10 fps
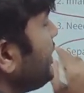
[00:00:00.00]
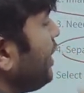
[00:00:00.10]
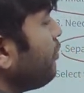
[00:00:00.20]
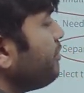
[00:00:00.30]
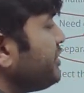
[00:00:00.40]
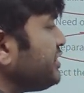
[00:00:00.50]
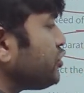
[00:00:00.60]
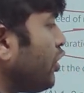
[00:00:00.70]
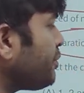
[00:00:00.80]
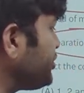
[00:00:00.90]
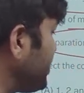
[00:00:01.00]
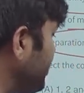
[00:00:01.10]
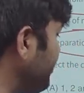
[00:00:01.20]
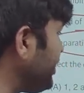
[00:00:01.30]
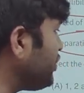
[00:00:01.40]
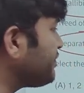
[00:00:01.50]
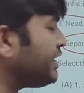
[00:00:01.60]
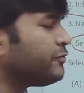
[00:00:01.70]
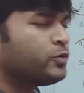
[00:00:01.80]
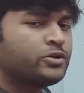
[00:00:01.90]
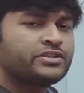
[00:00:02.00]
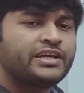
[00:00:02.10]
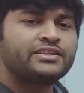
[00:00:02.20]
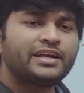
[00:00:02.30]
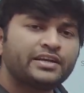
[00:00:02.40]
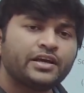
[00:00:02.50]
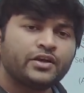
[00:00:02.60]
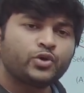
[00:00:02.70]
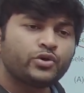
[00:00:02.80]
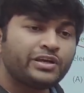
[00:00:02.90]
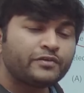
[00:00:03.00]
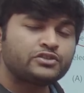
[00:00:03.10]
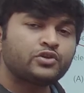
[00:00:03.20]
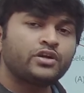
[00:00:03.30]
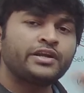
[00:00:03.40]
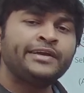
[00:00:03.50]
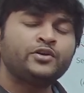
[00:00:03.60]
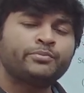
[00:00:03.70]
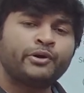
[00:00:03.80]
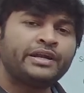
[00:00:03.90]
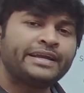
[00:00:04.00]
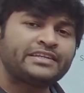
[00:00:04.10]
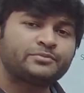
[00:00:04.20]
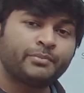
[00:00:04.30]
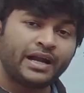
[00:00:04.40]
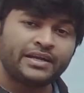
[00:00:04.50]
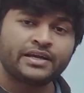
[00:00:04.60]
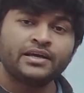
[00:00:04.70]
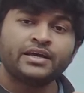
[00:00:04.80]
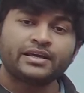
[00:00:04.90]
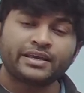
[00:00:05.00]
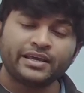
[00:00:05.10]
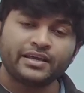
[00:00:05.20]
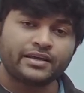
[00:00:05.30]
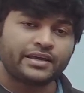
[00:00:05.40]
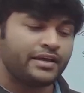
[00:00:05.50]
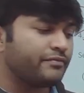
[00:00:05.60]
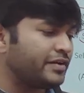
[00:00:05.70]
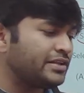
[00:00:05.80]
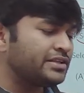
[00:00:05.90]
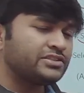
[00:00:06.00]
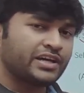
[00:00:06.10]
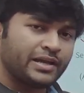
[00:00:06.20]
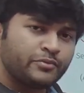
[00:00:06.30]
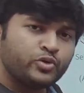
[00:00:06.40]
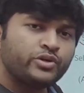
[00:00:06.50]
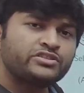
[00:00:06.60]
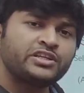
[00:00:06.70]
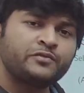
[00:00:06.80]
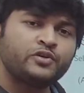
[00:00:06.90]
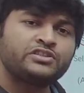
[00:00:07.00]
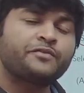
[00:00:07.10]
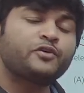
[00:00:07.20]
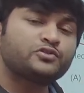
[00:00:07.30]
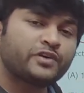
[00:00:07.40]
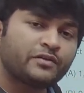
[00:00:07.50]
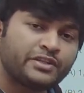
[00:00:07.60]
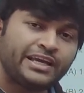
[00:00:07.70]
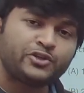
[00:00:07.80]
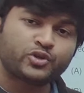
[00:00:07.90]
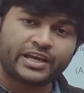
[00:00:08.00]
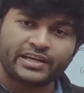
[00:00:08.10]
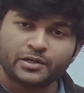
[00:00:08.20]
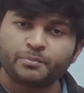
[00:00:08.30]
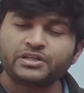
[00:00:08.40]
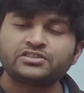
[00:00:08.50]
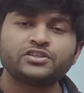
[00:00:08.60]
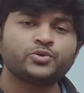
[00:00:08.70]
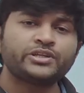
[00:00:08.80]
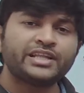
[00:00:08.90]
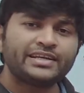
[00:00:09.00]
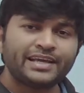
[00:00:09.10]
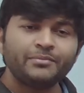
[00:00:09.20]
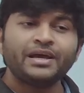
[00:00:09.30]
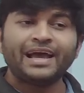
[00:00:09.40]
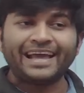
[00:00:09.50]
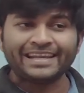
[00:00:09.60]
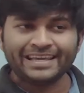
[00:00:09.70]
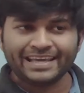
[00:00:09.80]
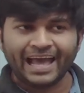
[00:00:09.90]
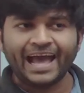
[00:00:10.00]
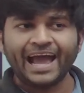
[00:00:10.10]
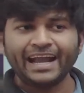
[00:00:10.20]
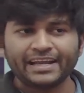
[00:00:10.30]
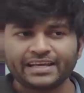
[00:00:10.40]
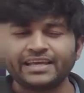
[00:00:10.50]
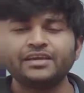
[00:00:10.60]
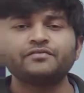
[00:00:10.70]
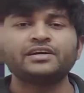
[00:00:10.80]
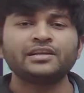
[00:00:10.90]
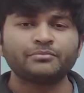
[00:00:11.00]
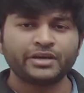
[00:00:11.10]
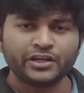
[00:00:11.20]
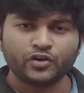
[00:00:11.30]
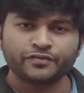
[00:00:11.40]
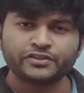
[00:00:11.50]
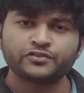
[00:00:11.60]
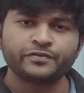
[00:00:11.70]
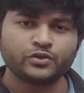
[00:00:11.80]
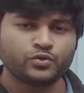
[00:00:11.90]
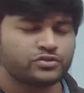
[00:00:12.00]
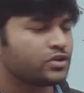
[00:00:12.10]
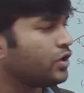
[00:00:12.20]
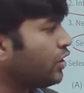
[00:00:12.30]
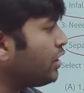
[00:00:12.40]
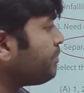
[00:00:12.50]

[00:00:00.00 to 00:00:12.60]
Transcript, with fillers: Now, this option, many of them would think that, you know, he was not into politics, but given the time duration he was, he was one of the educated person during that time and he had given many of his views on